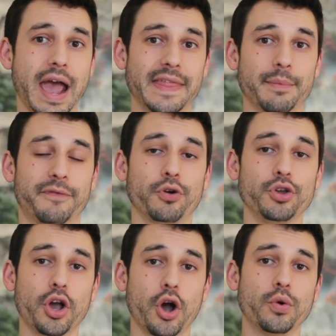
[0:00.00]
And then before
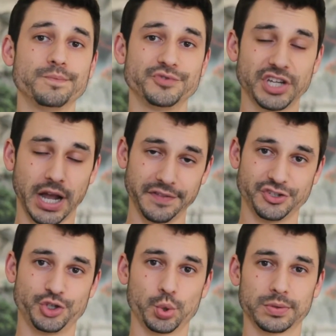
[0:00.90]
you go, check out
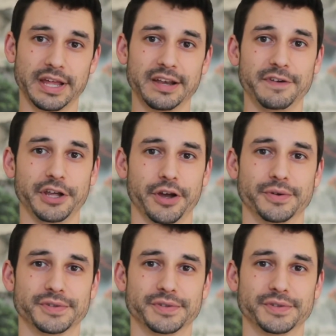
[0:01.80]
these 2 related videos.